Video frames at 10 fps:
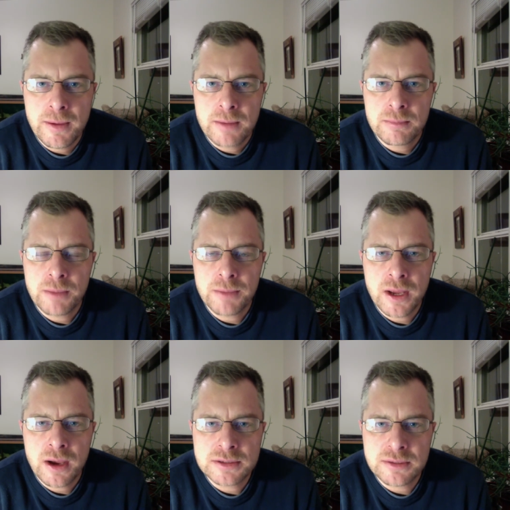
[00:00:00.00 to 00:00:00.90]
but
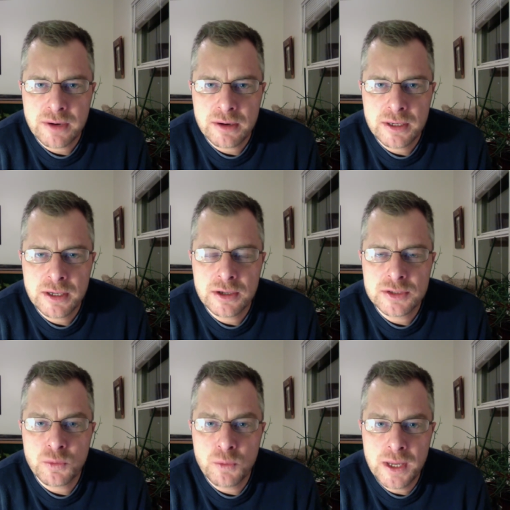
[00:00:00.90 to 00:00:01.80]
because of our
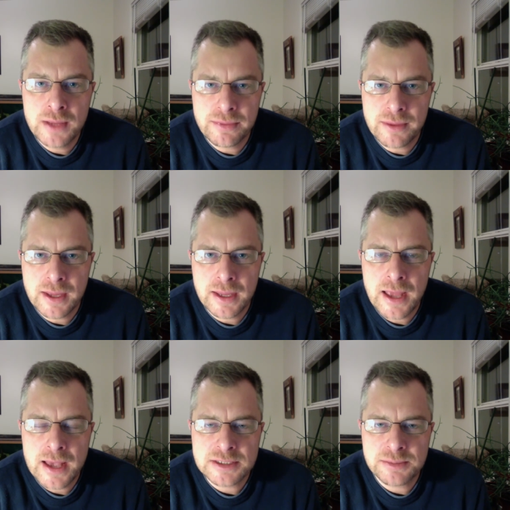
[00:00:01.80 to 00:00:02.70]
egos. We think it
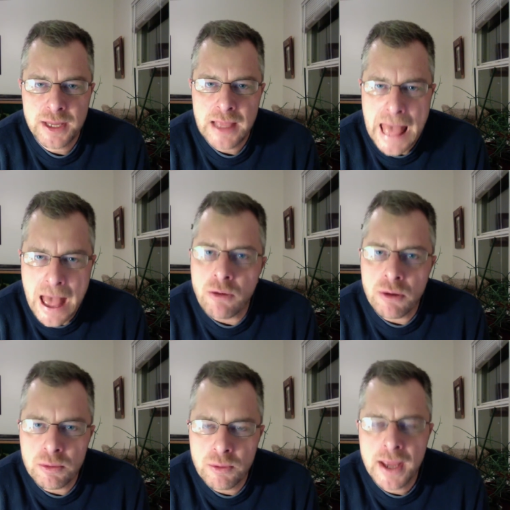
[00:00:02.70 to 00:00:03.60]
has to be
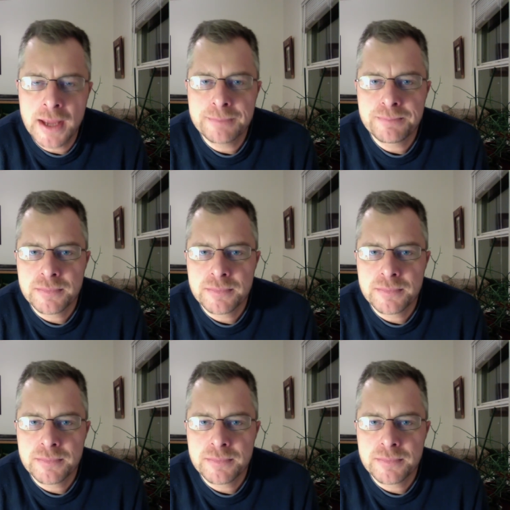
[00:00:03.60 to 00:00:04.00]
our way.